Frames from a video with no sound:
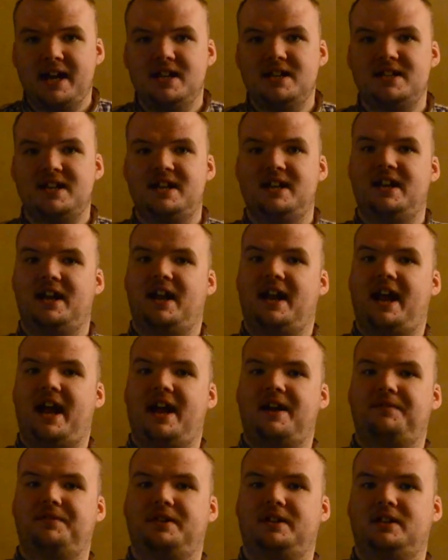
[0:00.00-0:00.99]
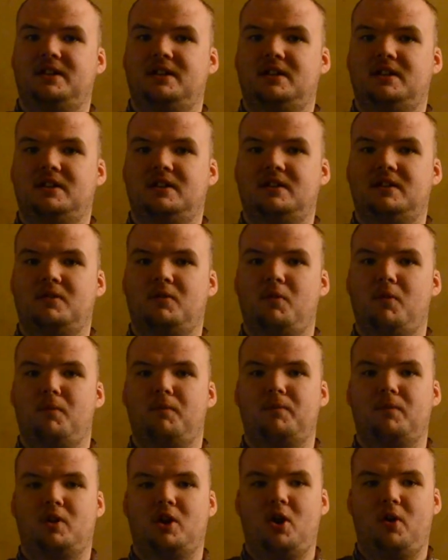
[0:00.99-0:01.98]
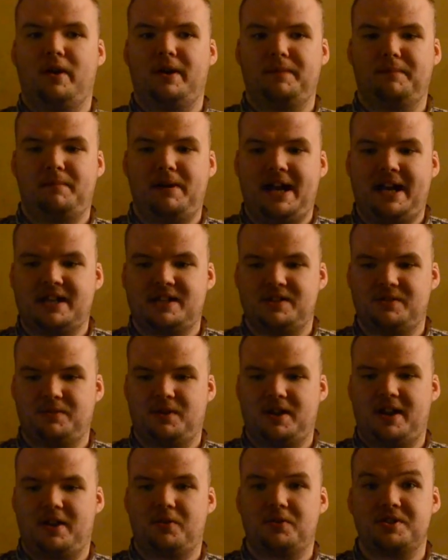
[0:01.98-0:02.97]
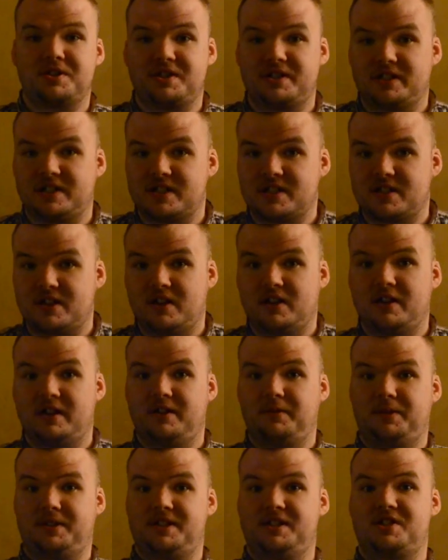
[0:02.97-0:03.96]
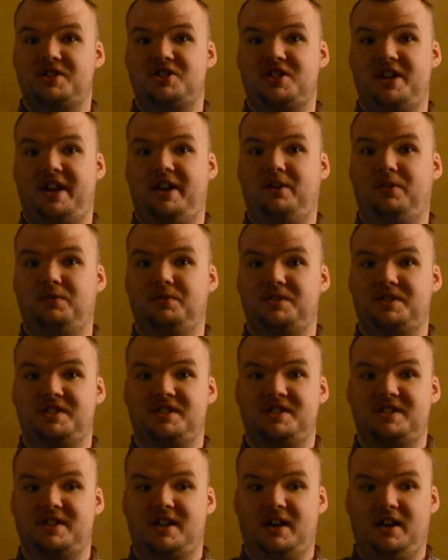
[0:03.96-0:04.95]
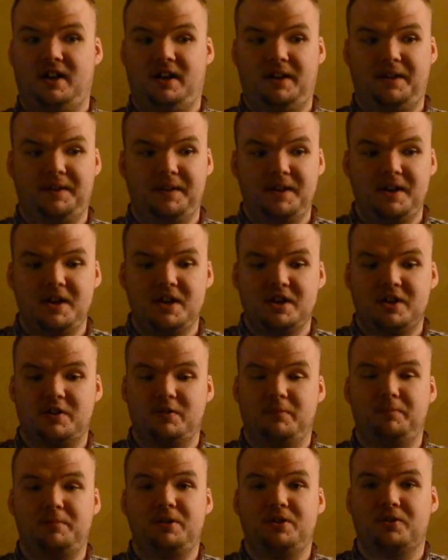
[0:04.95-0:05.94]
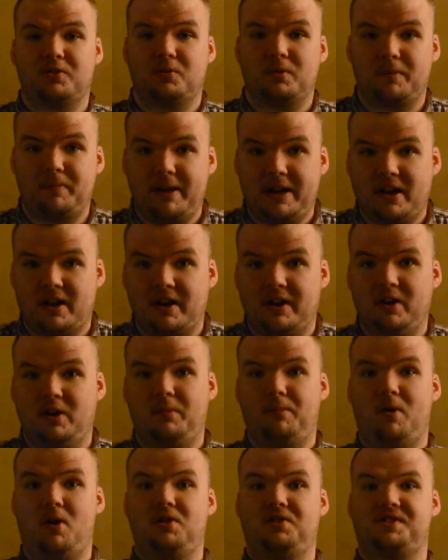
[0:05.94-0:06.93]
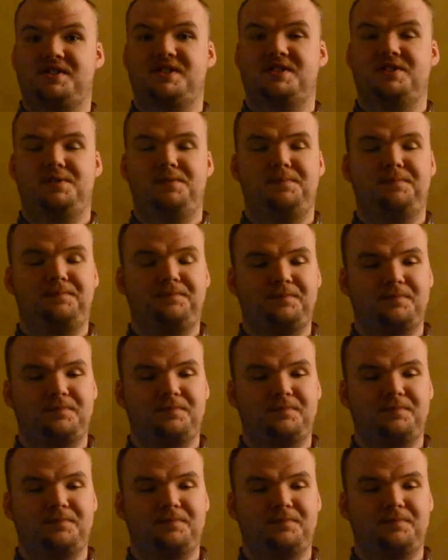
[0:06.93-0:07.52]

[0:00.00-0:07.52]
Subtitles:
intend on going back to what I originally started with this channel, which is computer repair help also.